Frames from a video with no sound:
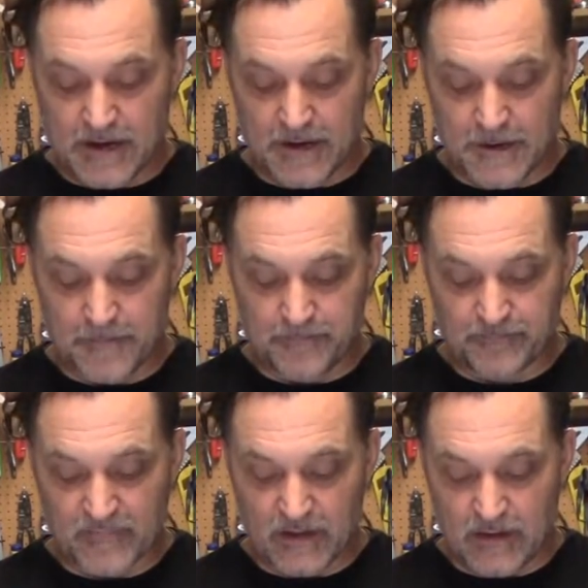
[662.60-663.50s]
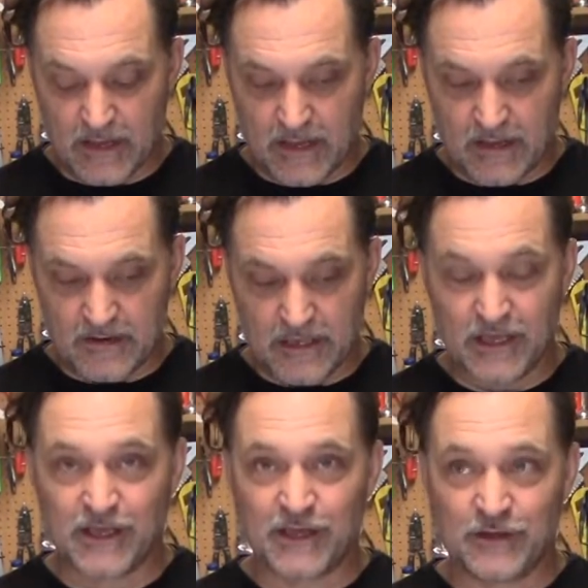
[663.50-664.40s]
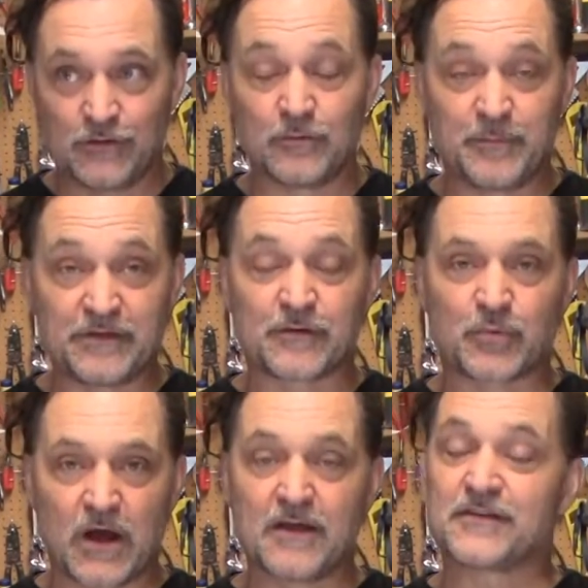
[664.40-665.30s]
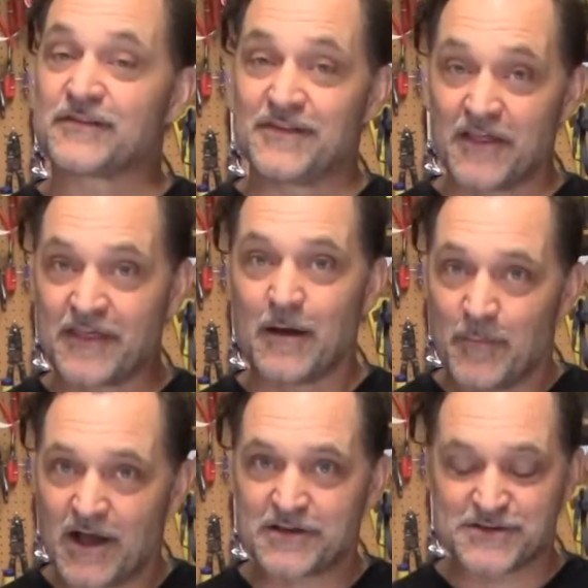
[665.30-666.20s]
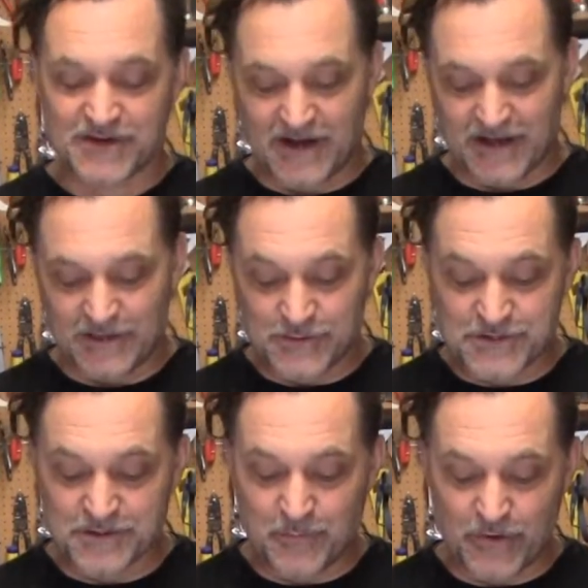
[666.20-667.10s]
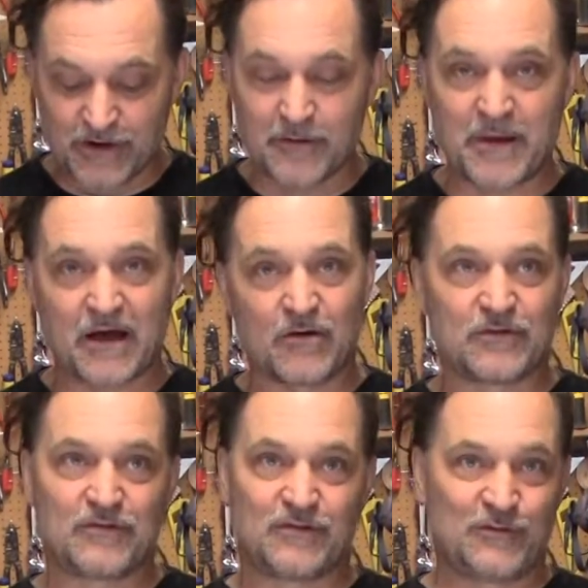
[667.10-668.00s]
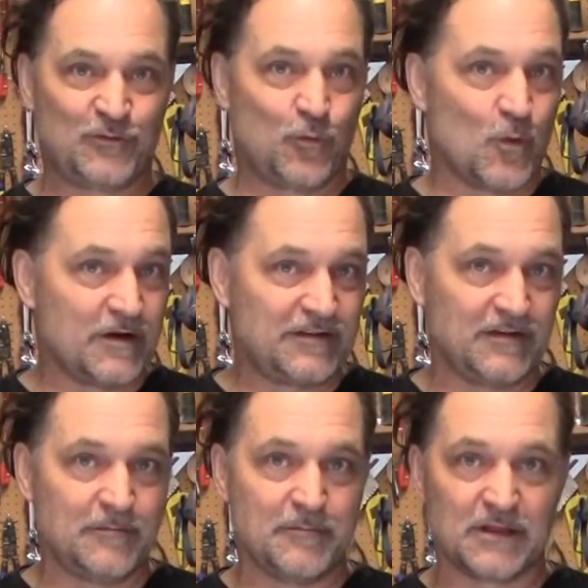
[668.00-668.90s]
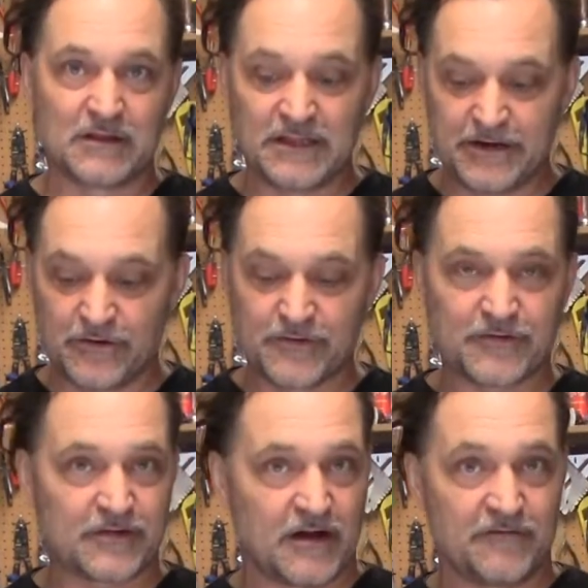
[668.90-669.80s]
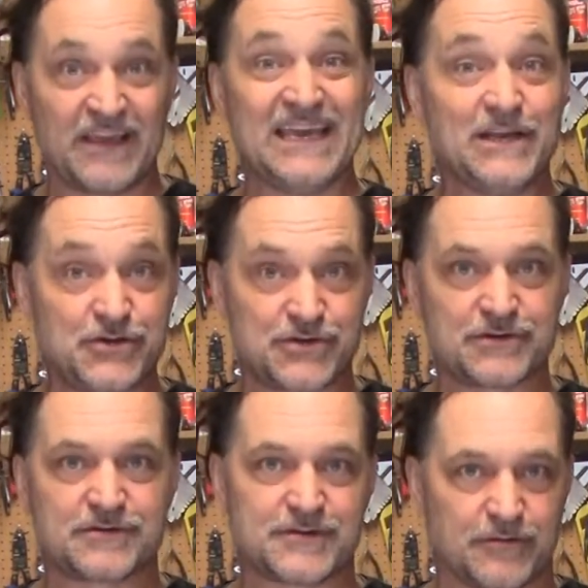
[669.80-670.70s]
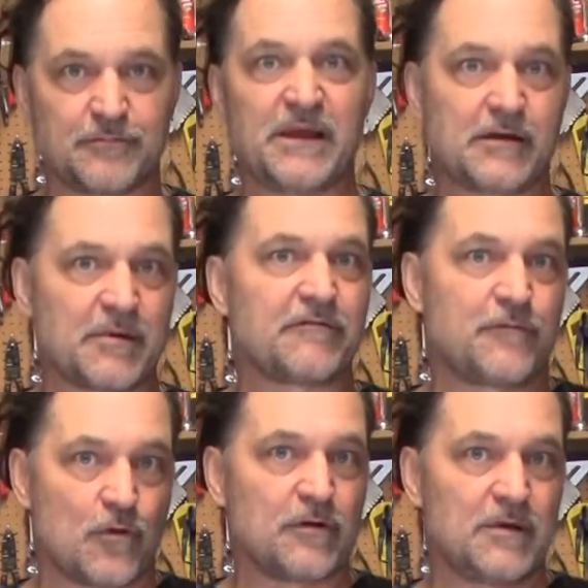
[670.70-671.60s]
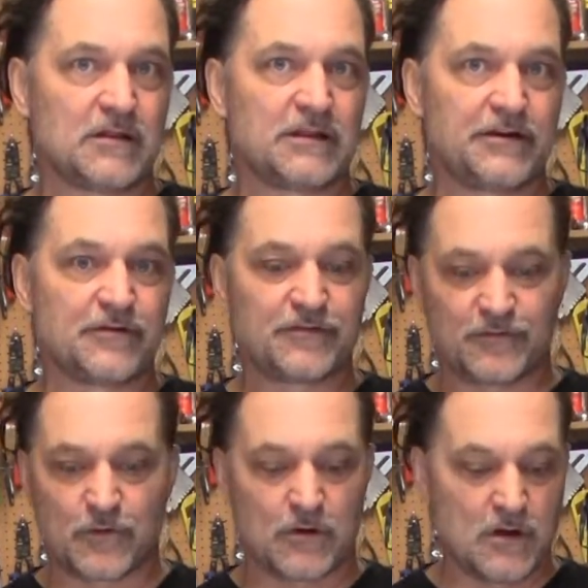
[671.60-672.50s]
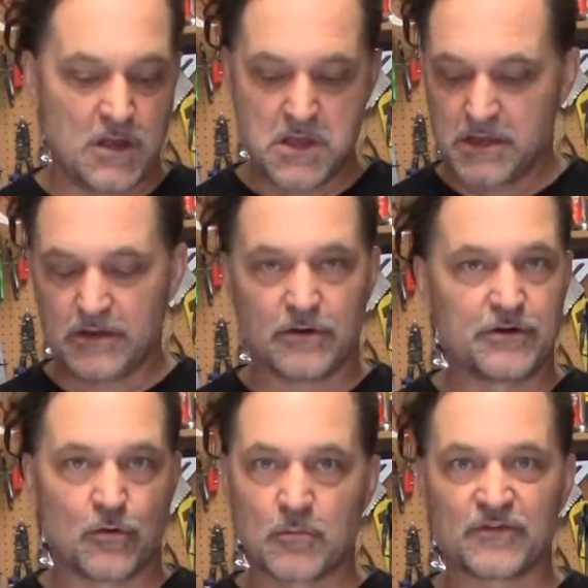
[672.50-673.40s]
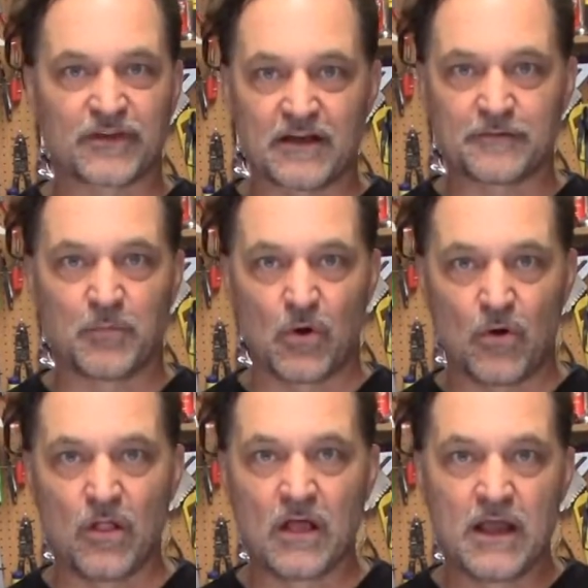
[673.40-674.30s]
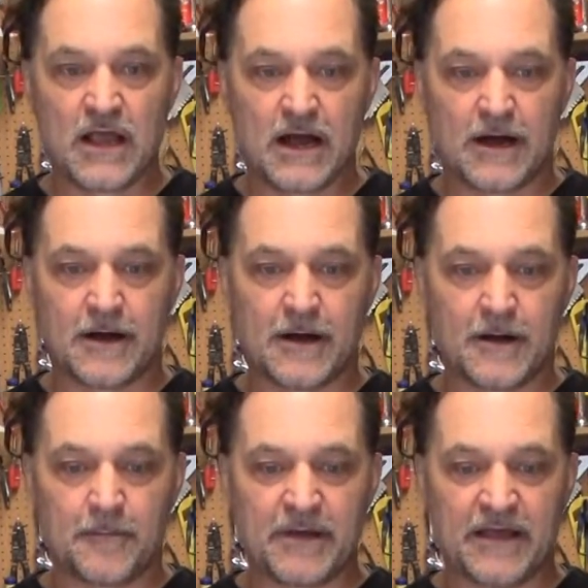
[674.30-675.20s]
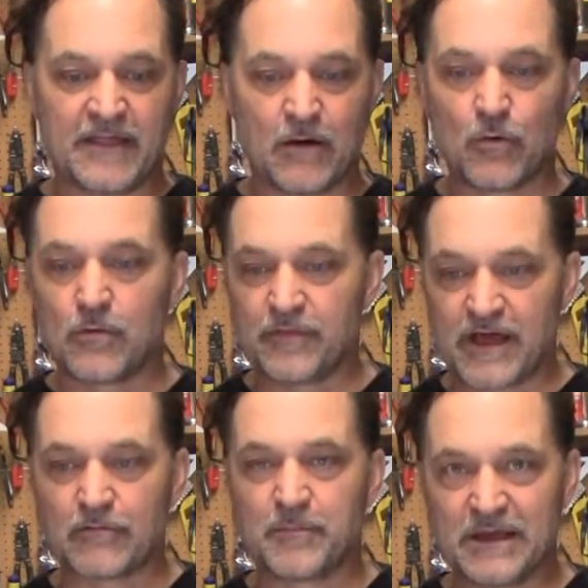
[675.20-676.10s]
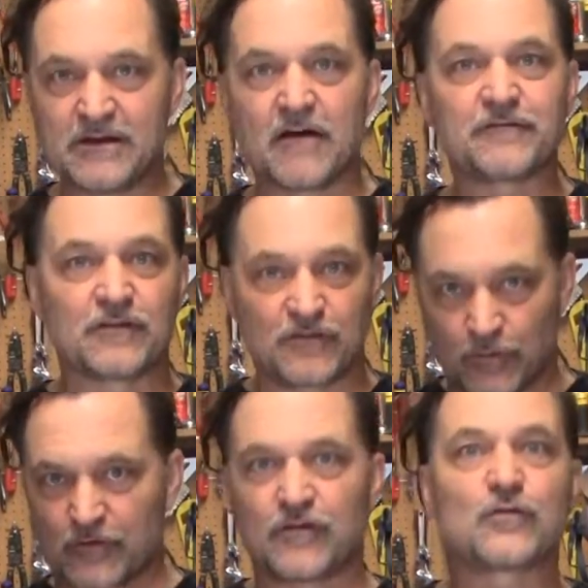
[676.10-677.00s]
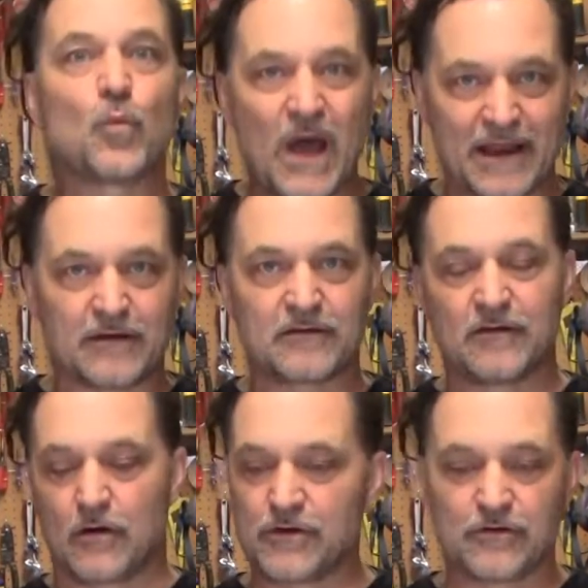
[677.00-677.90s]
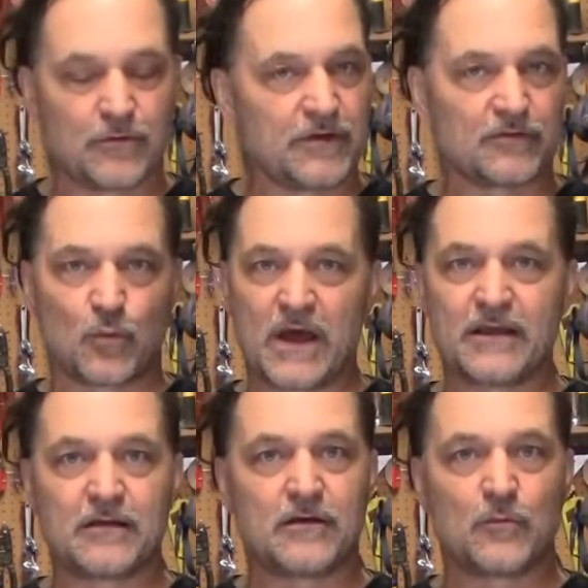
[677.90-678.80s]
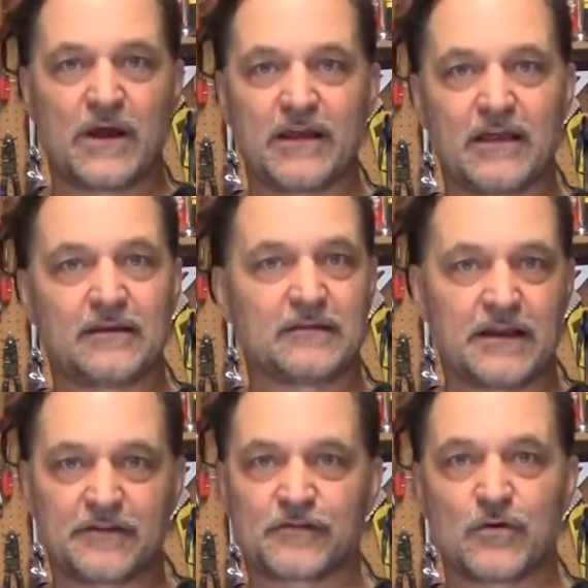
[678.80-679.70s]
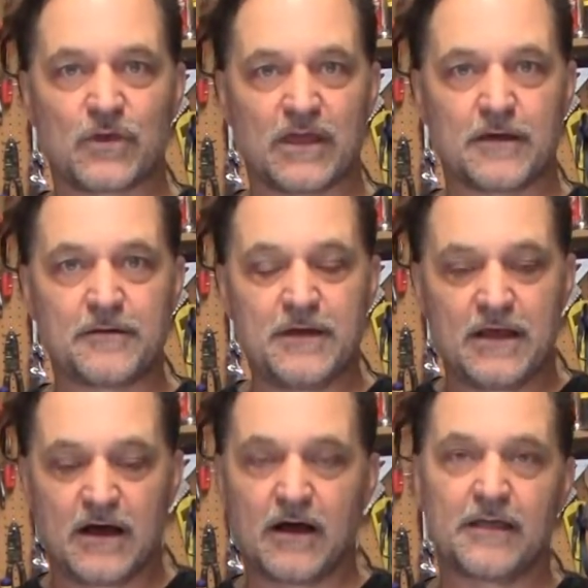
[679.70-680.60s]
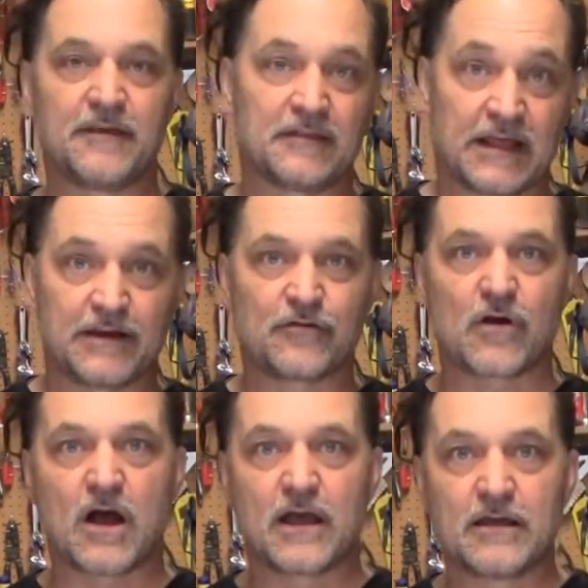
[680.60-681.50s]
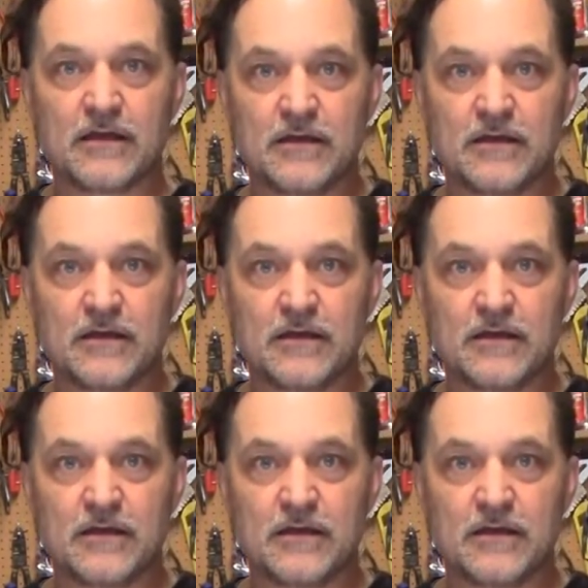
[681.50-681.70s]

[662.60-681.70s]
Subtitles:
And you'll be surprised, it's not that much. I usually put in about 20 milliliters of each, so it would make about 40 milliliters for, you know, a normal sized bowl. And that will be enough to sort of just wet it. All you're doing is wetting it and let it soak in, and then let it dry.